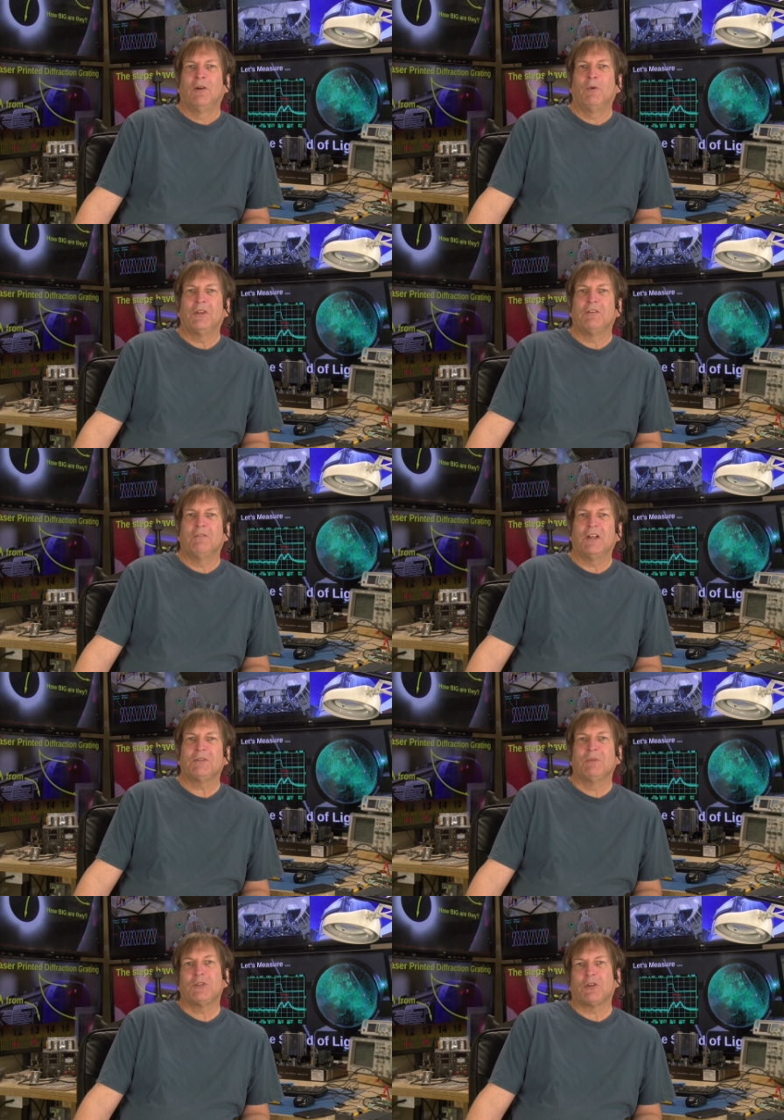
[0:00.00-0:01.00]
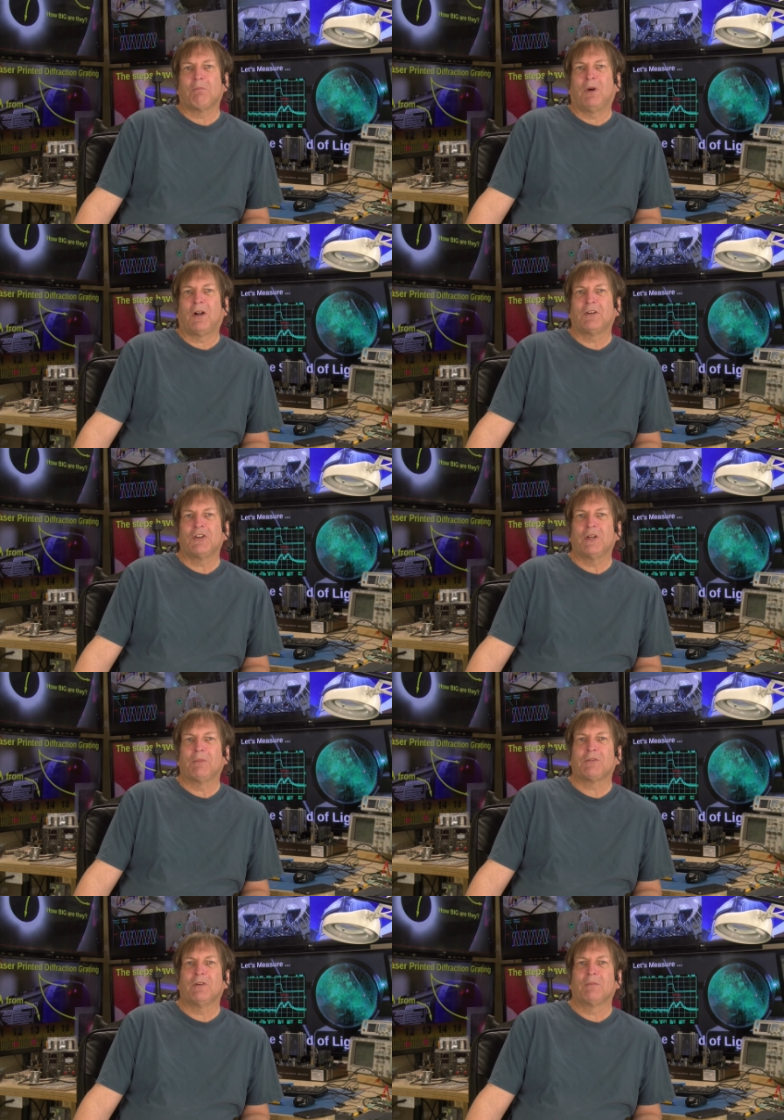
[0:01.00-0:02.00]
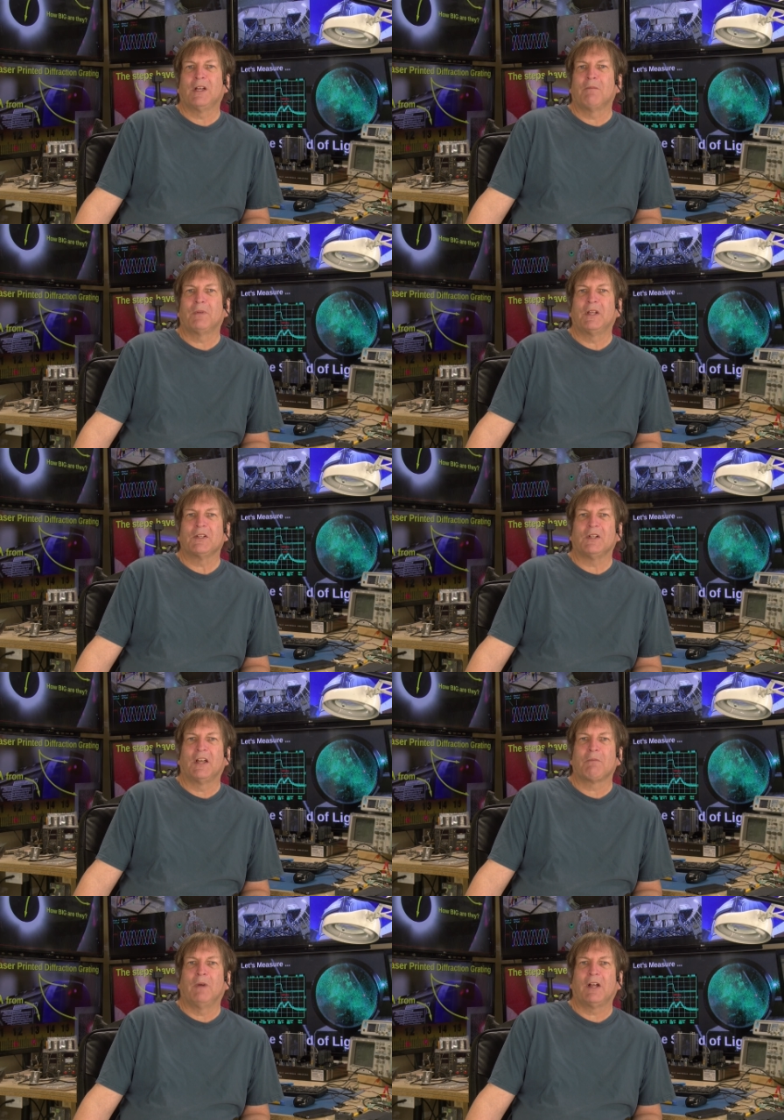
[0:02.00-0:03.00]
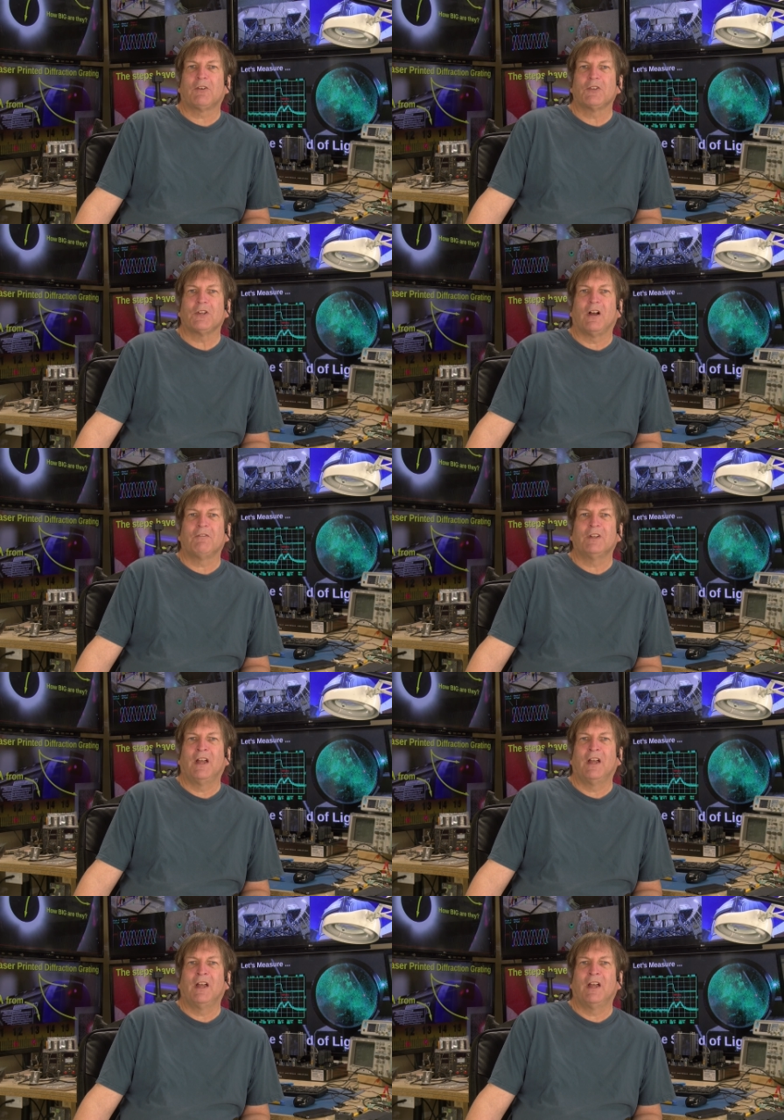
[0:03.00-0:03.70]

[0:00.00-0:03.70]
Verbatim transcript: with investments or partnerships from companies like Microsoft,